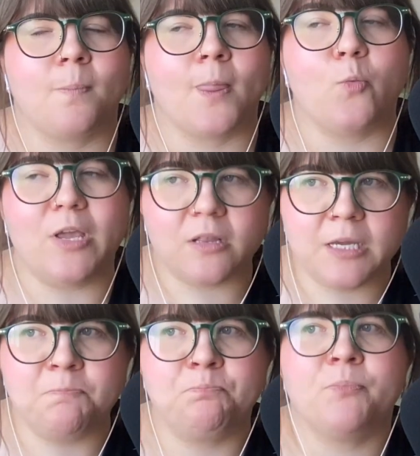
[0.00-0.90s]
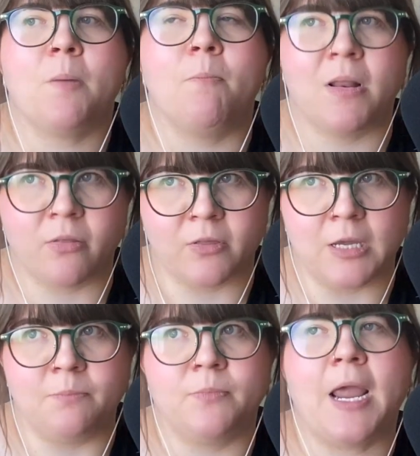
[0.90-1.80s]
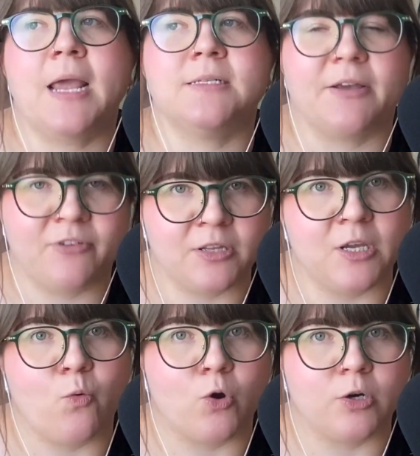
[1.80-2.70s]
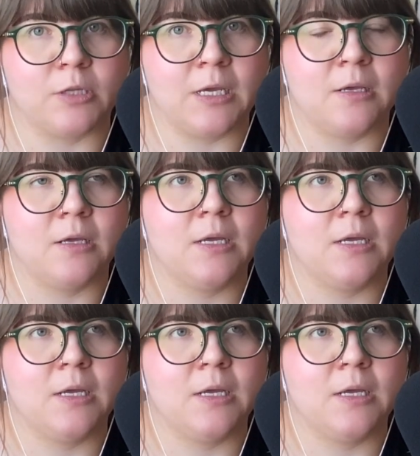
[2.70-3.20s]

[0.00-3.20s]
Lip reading: weekly, monthly, and definitely quarterly,